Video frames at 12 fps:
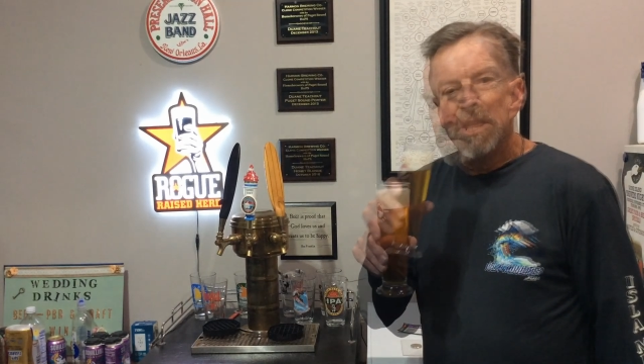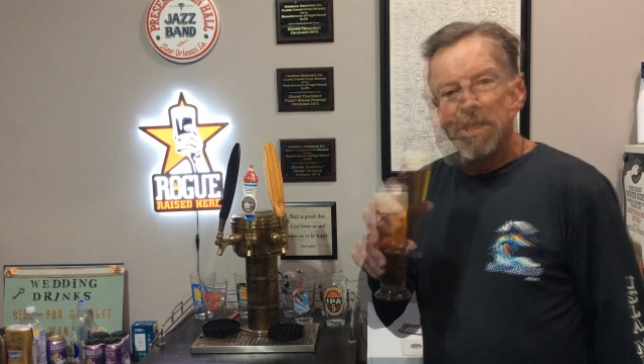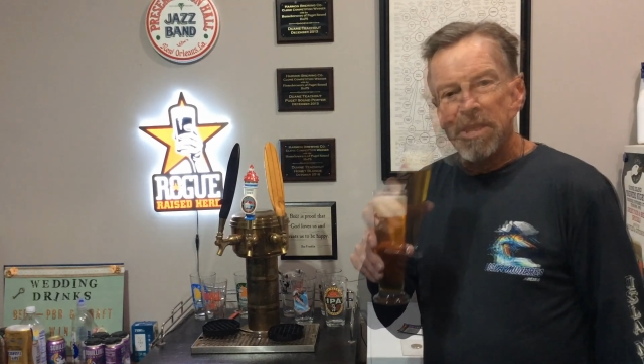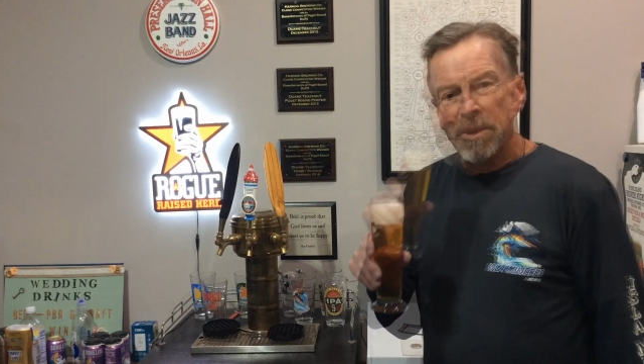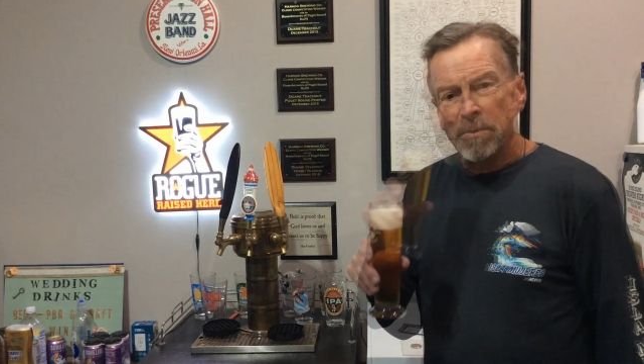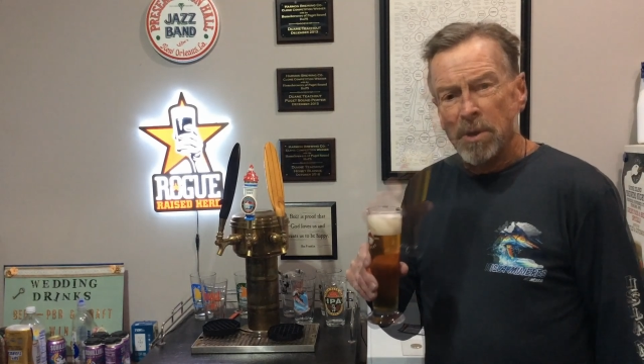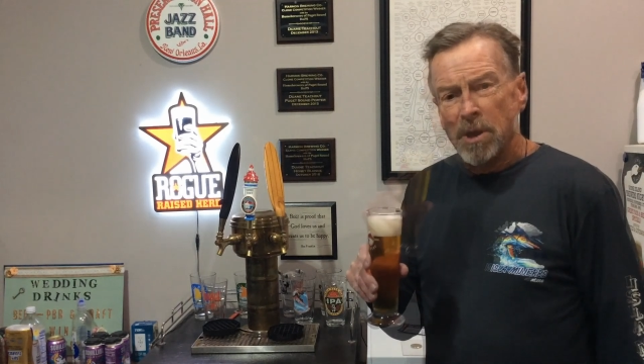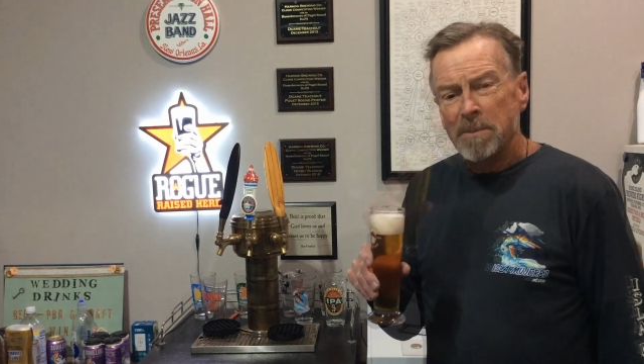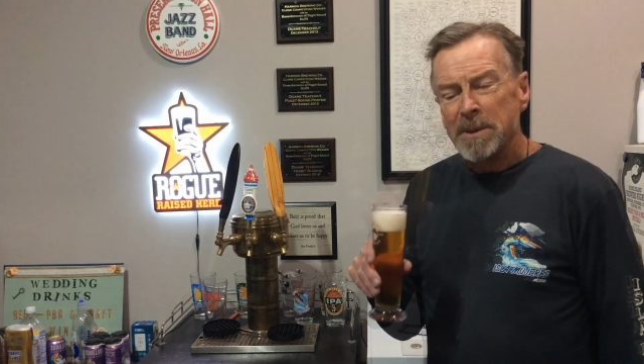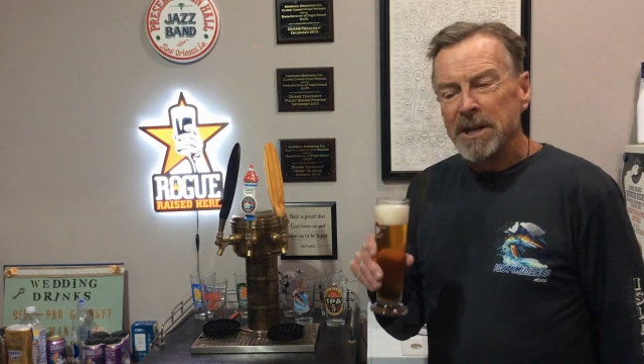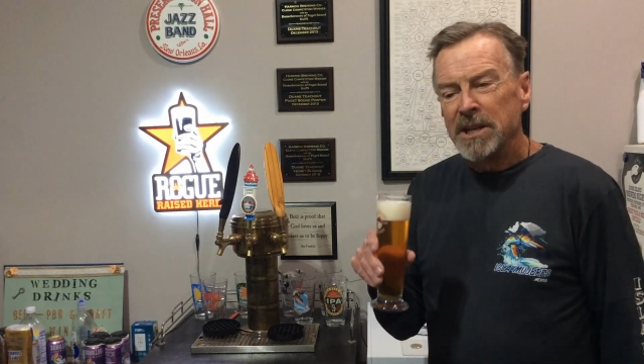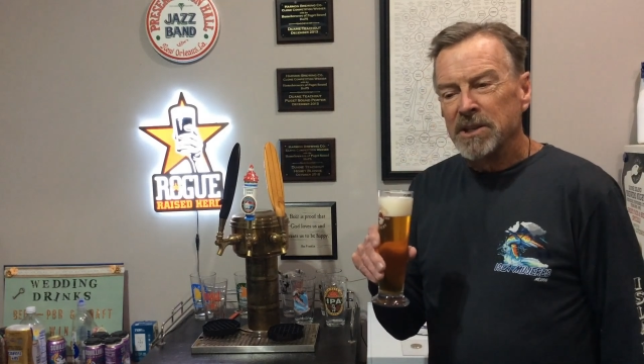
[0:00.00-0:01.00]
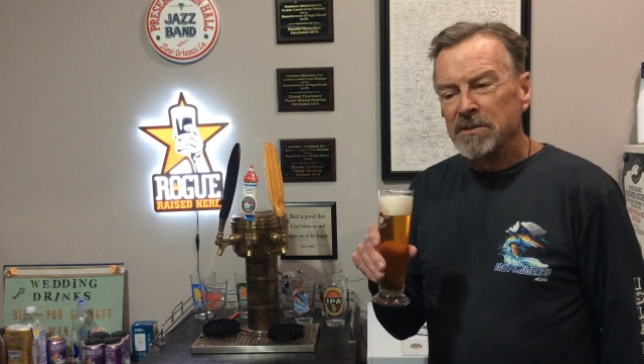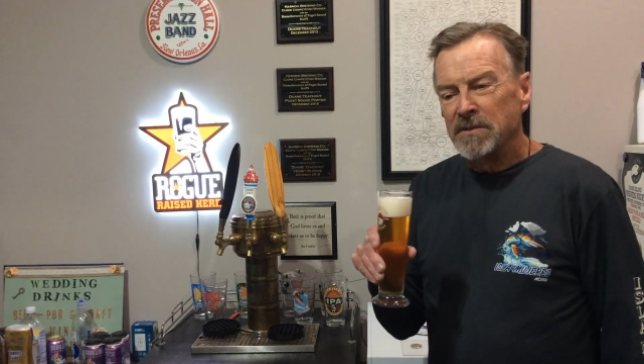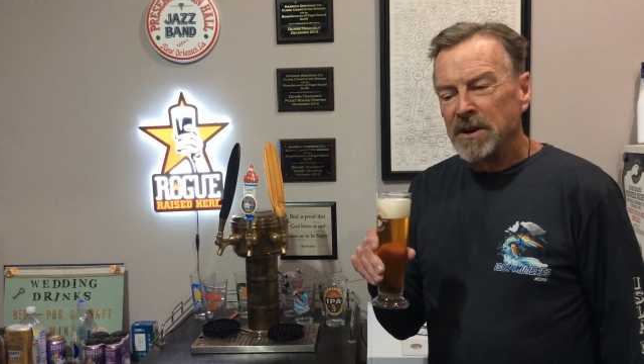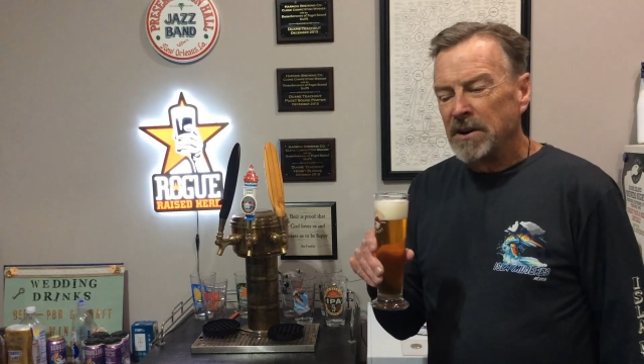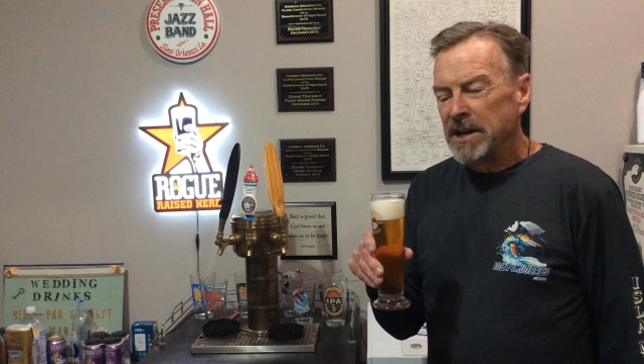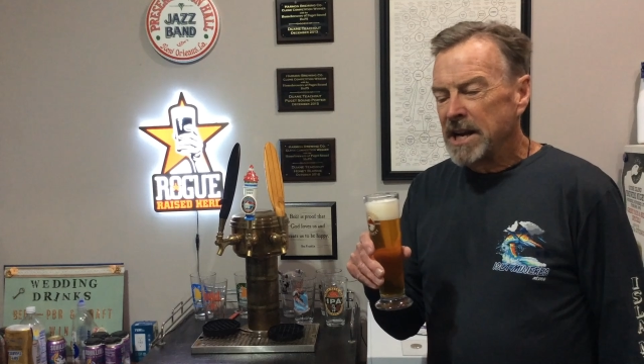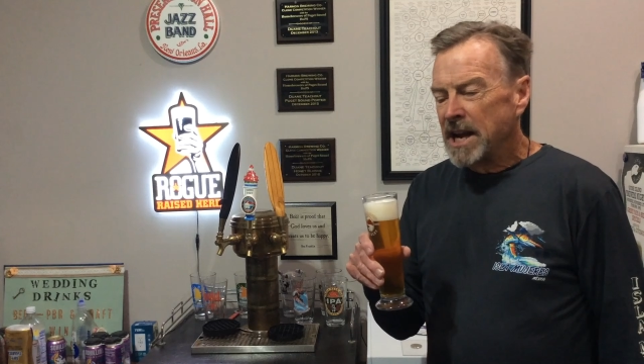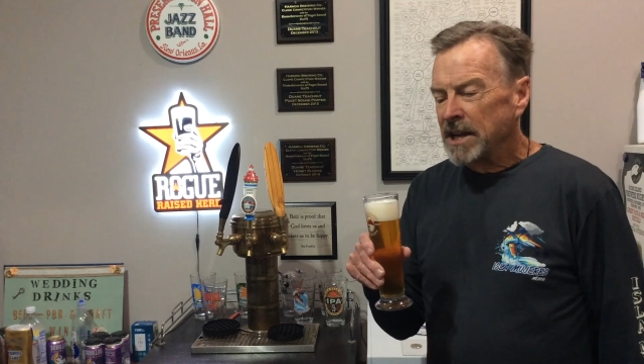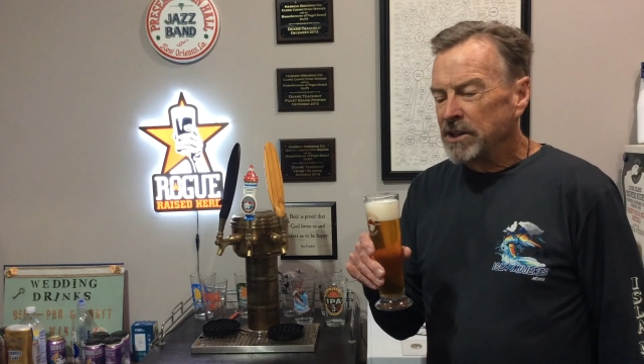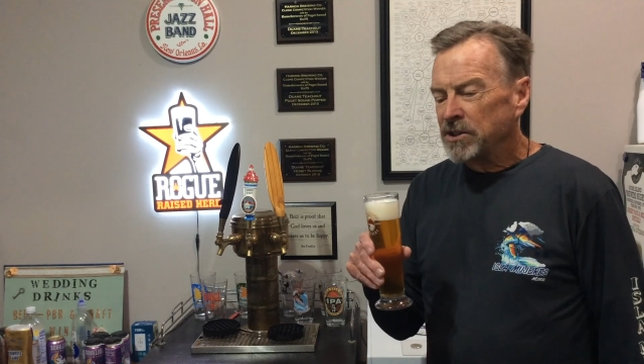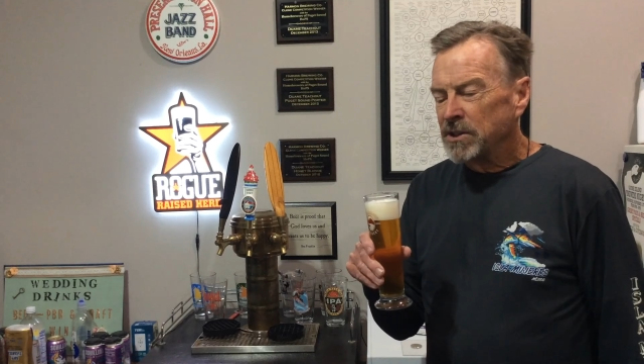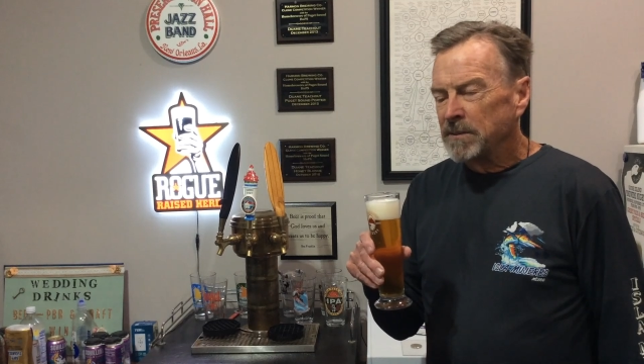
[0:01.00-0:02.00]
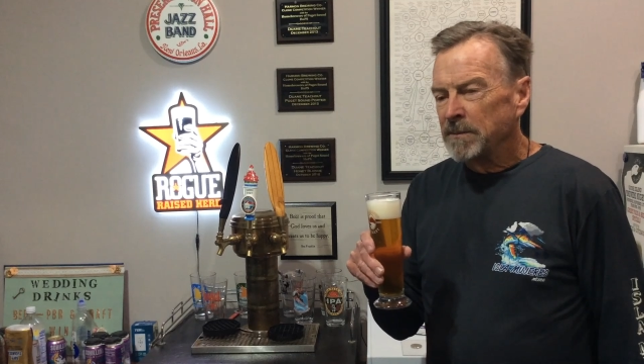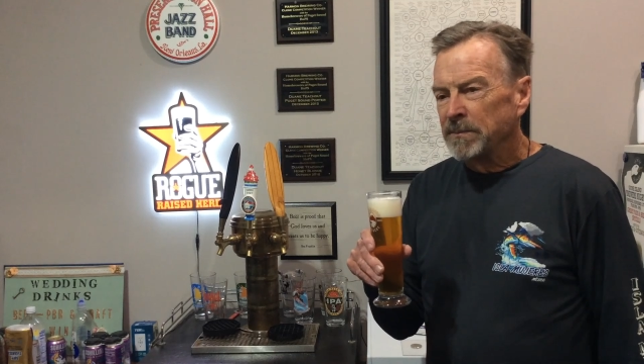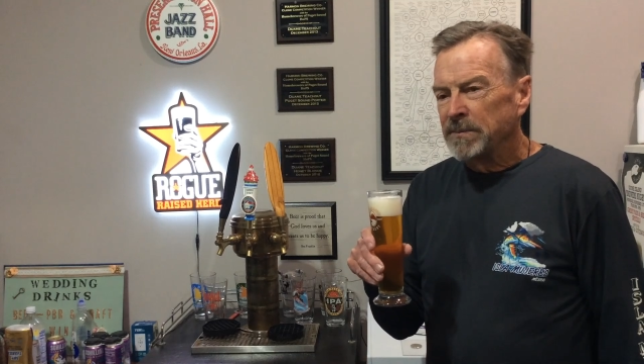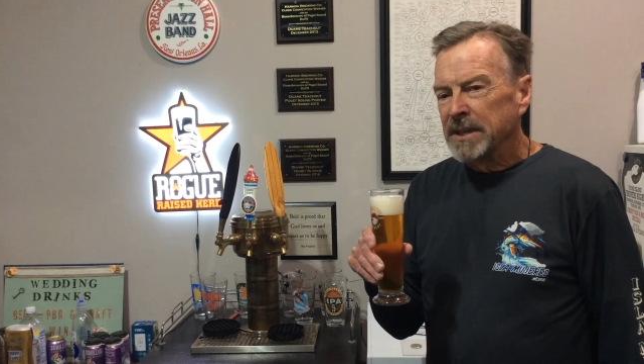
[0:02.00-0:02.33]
The aroma is very nice.